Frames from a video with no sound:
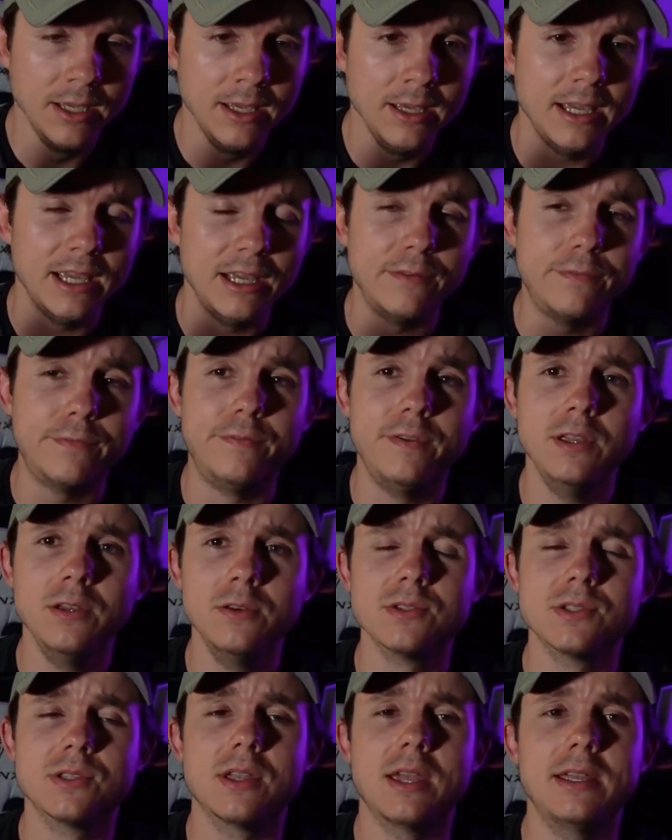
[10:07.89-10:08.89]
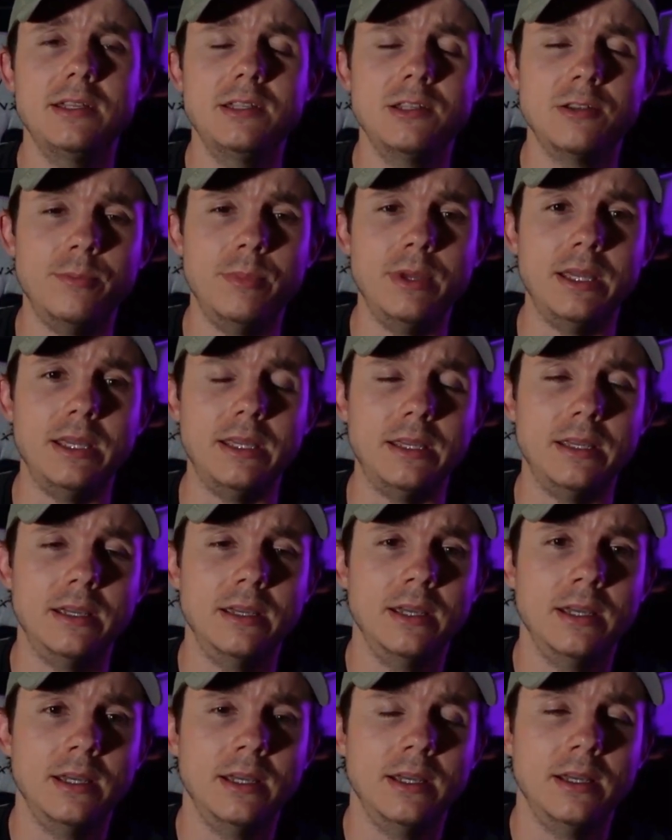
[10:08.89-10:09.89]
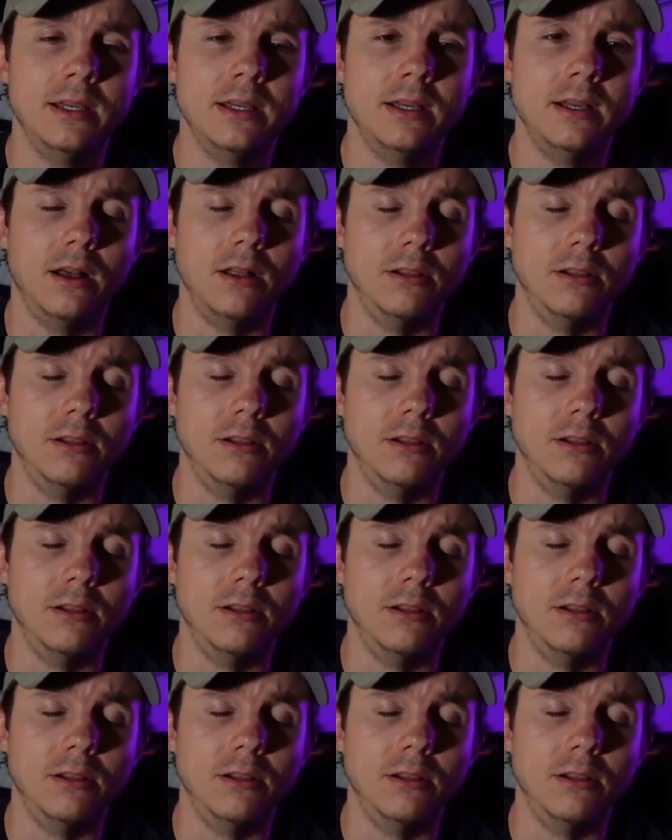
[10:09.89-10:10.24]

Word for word: It feels like to me a